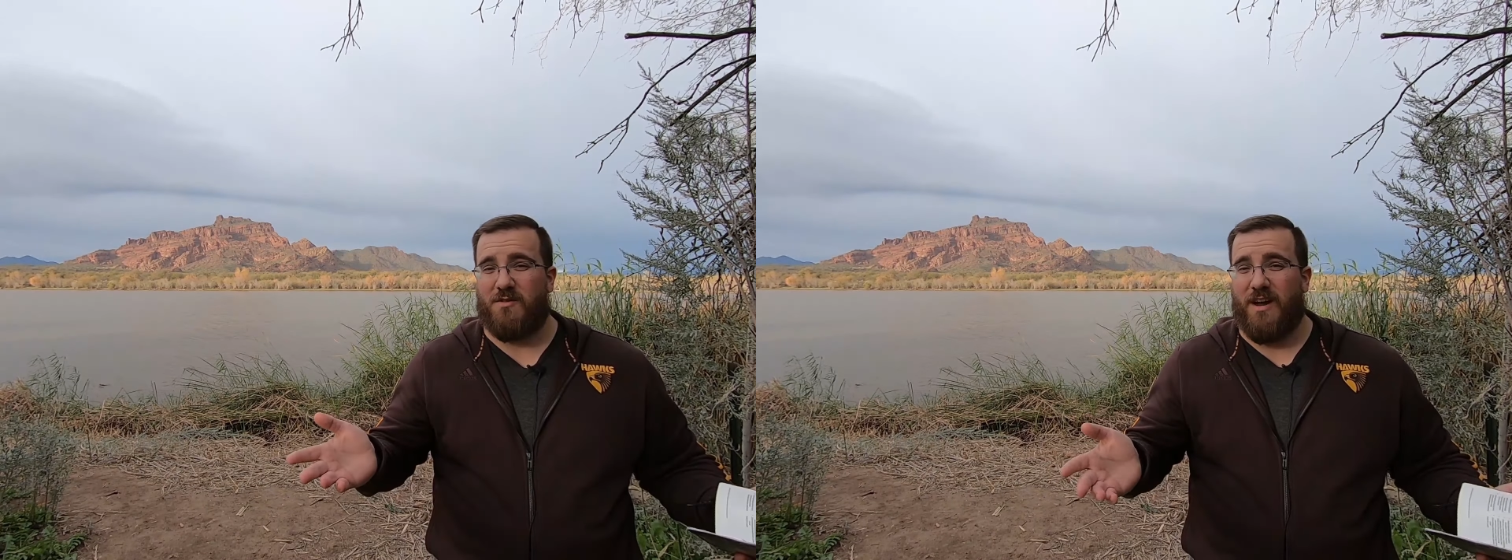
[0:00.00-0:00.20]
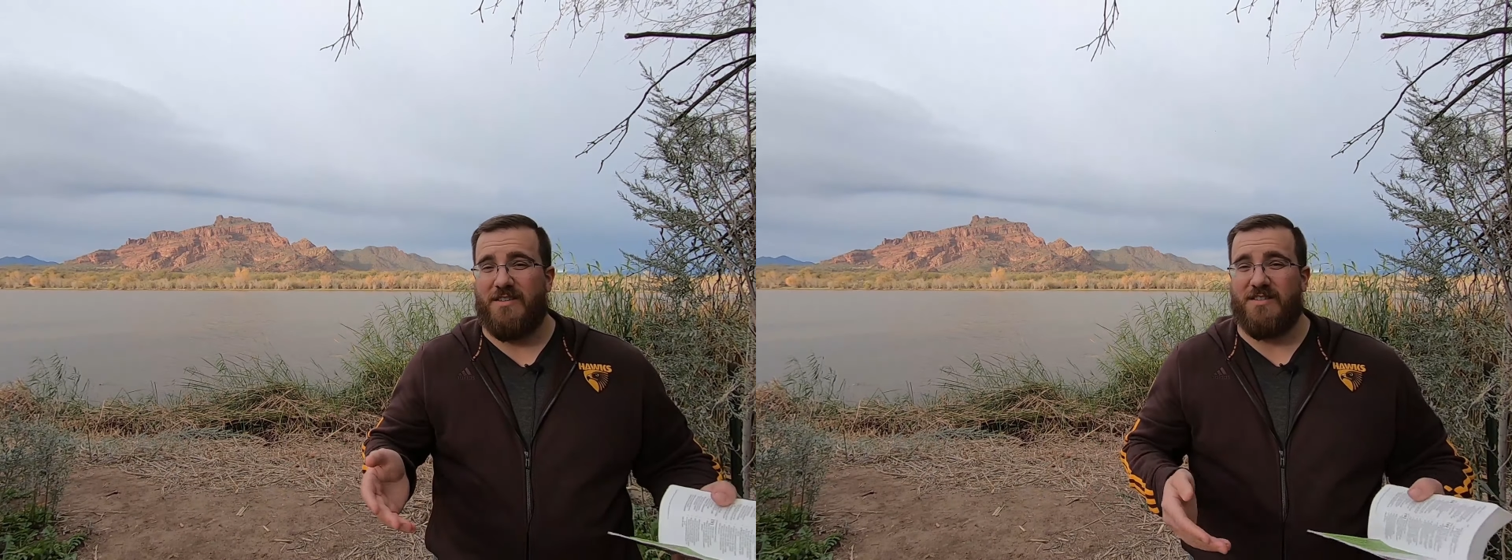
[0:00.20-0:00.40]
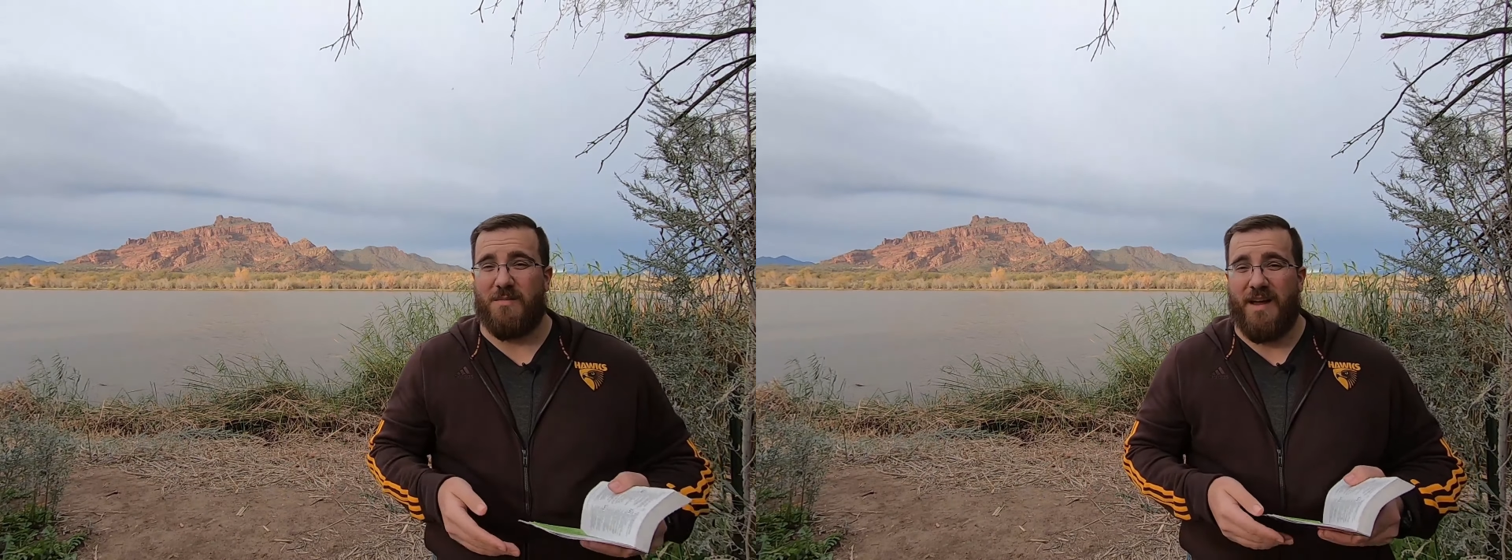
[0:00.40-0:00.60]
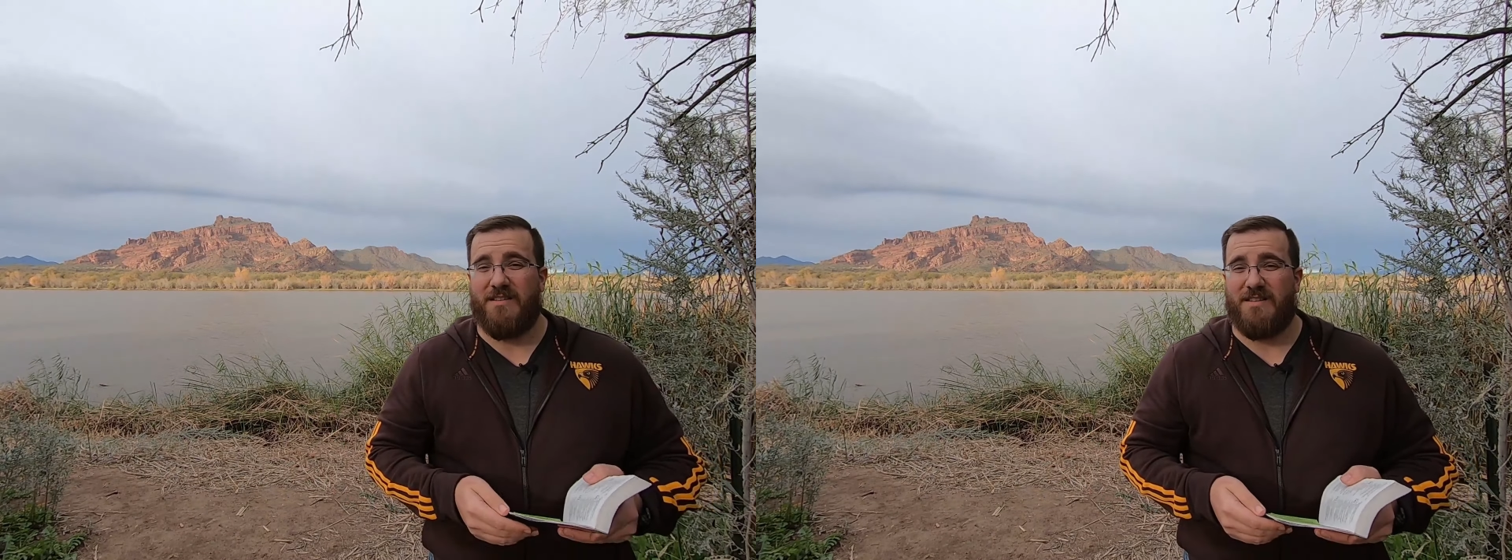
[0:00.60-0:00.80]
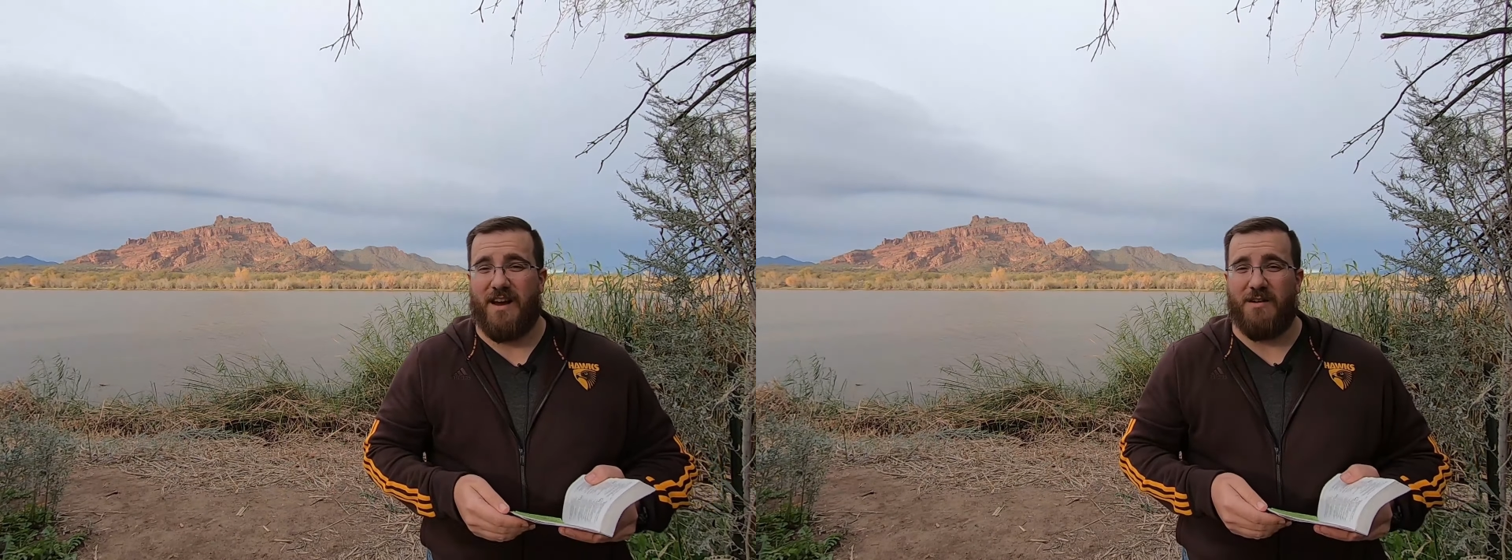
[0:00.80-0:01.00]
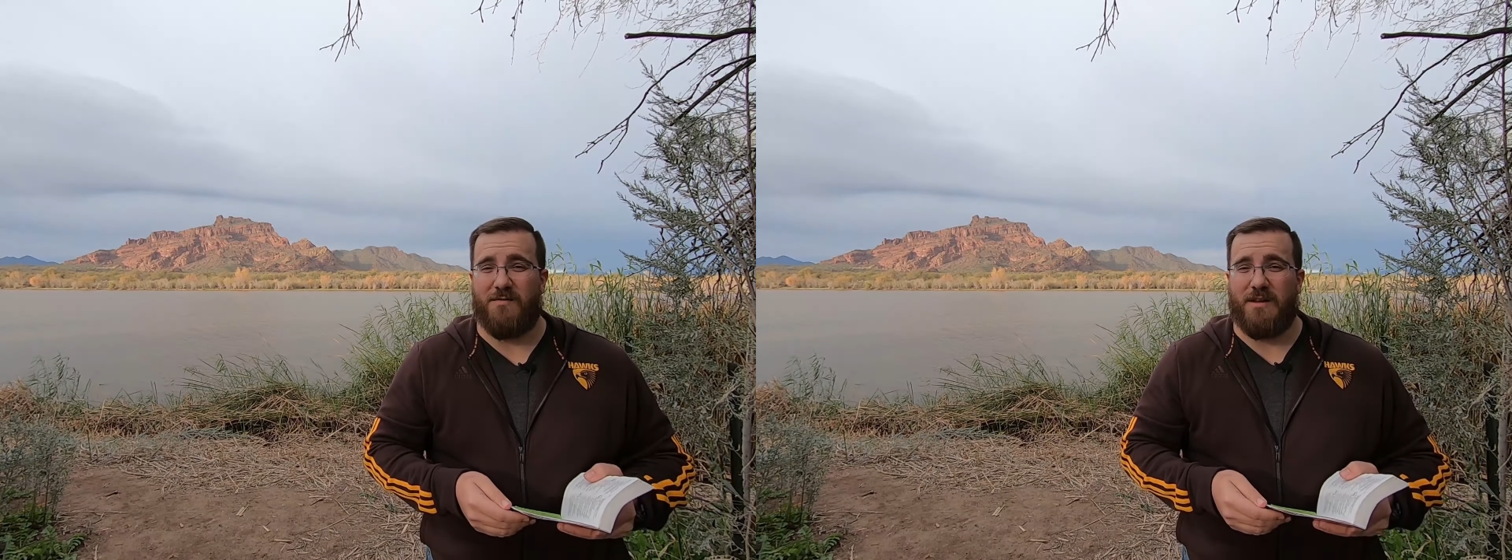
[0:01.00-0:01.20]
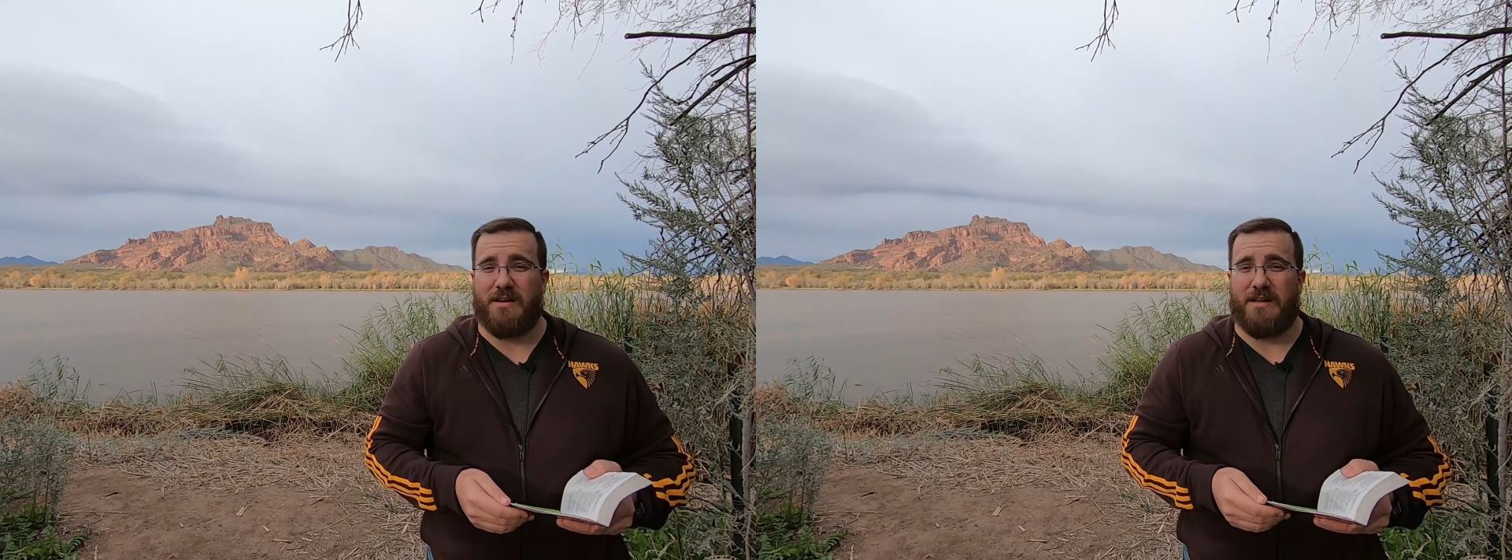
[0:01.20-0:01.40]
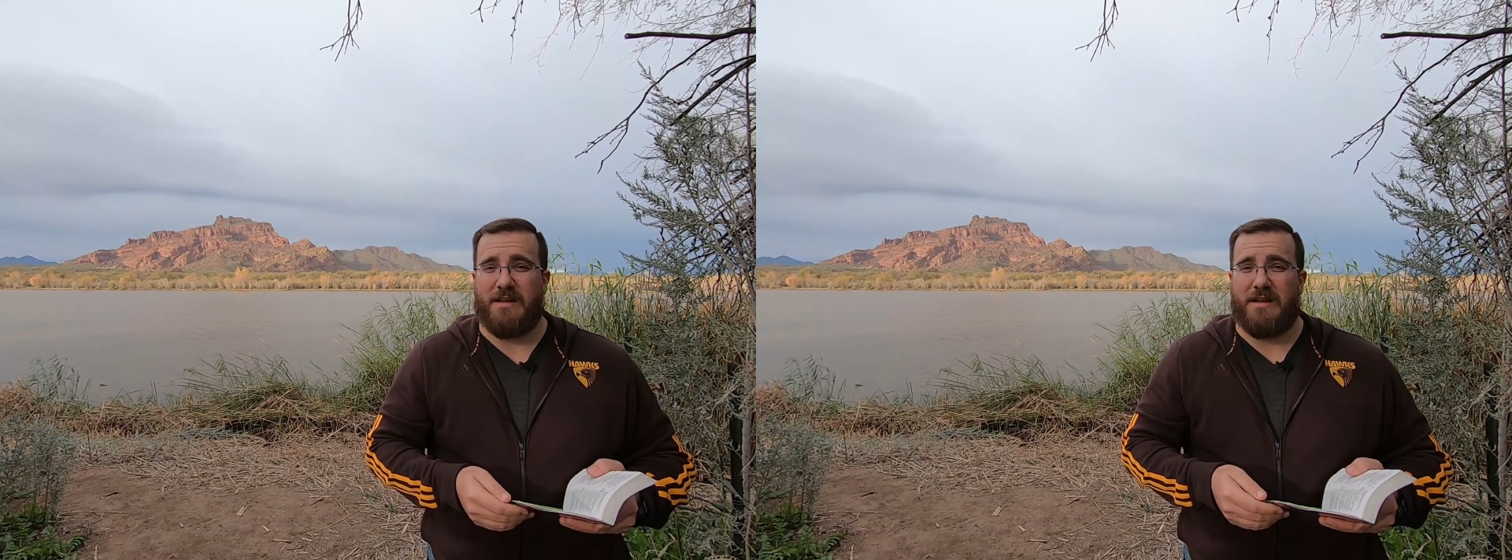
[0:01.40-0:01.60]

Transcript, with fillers: Christ demands conflict.